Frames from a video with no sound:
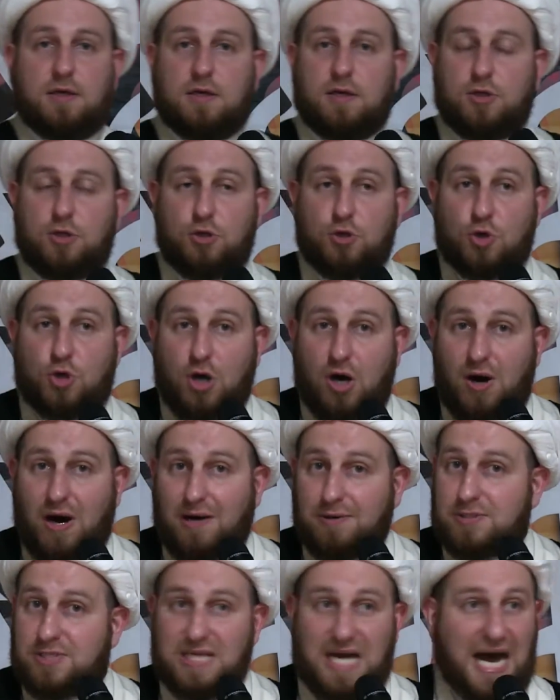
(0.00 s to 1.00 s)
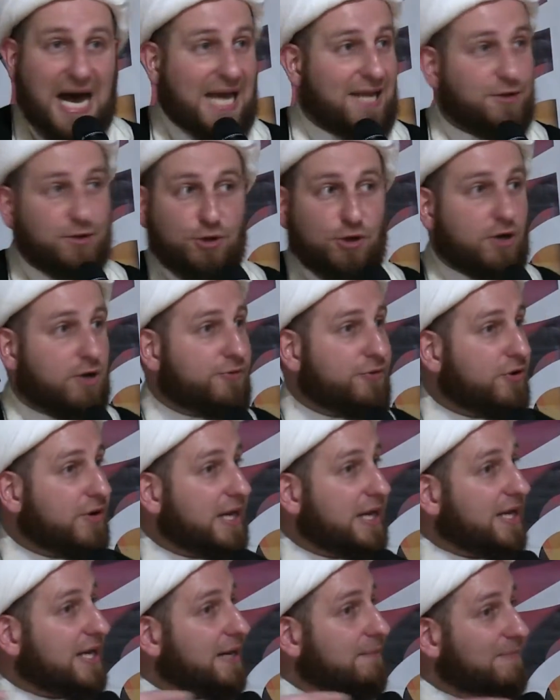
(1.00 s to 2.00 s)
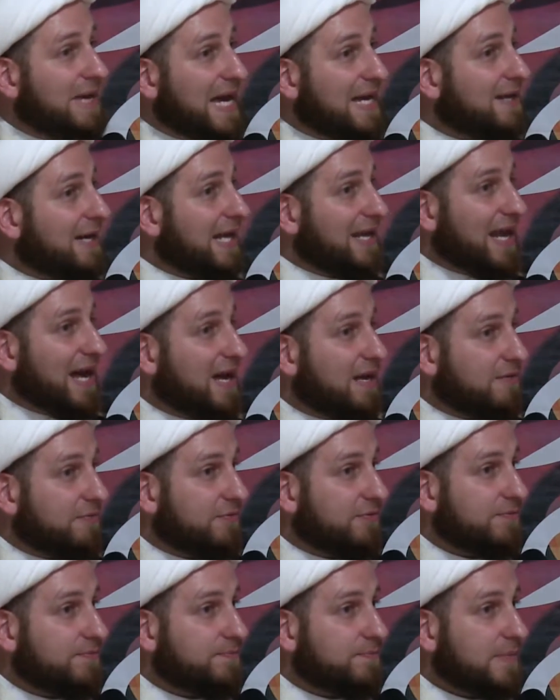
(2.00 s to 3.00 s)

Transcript: you go outside, you don't know if you're going to come back alive.